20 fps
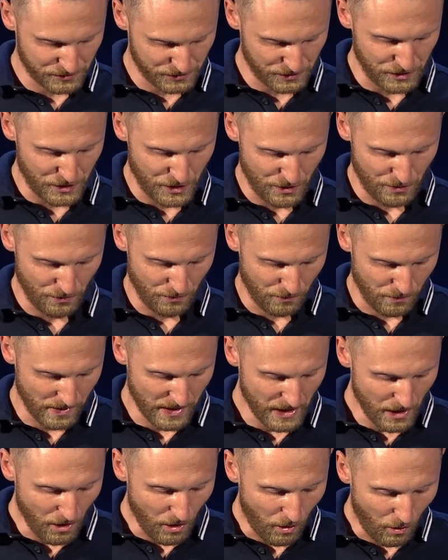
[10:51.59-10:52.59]
you
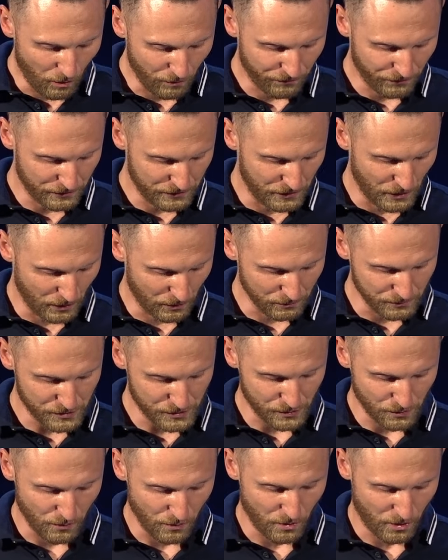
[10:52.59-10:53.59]
over
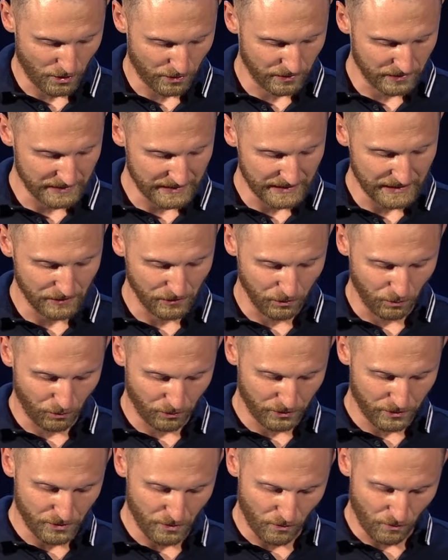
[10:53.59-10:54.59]
those who currently
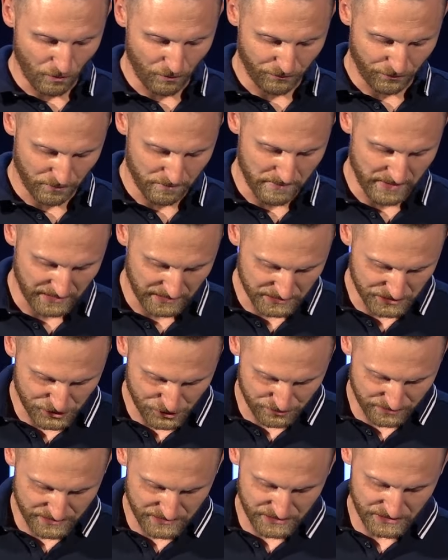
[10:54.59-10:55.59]
lord over
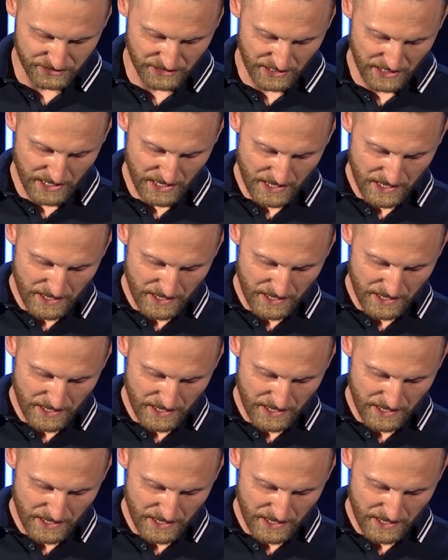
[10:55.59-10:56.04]
ministries.